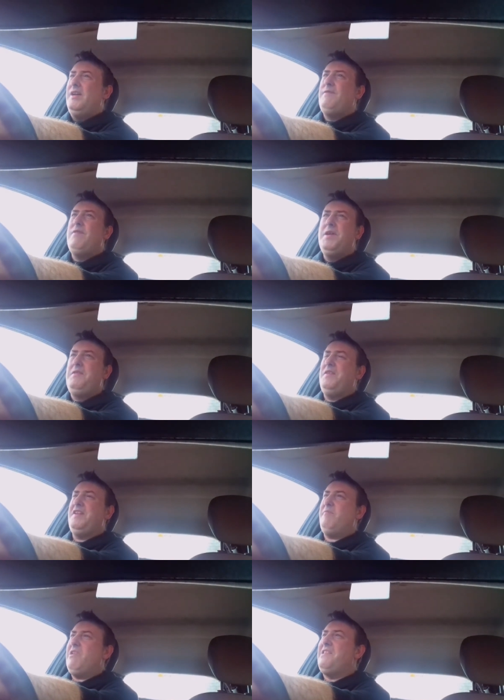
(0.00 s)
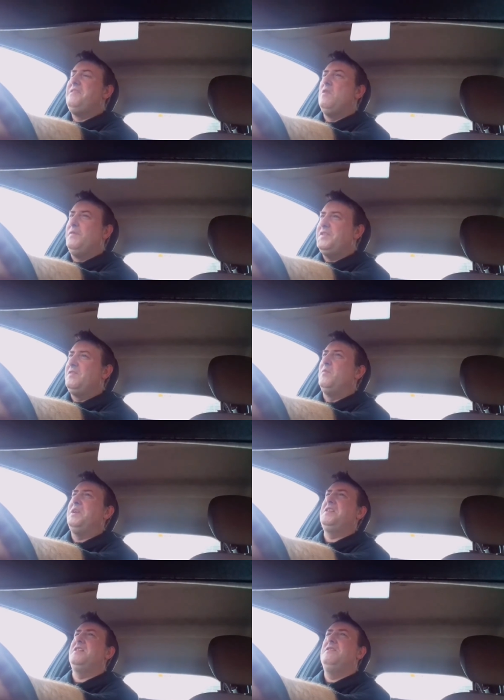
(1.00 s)
If you've heard of an expression, the Overton
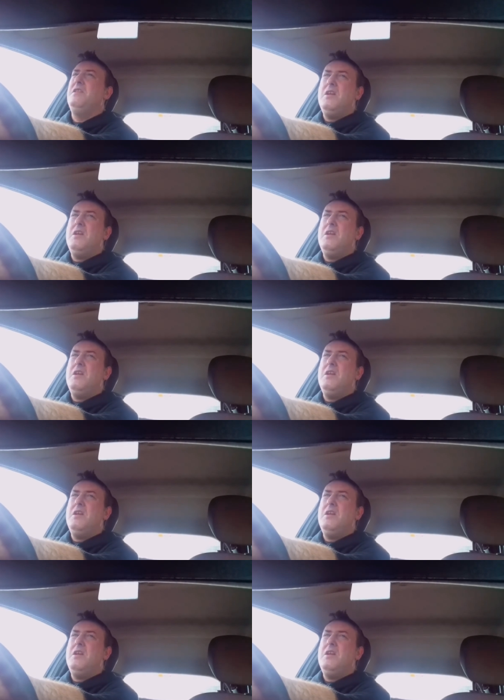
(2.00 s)
window,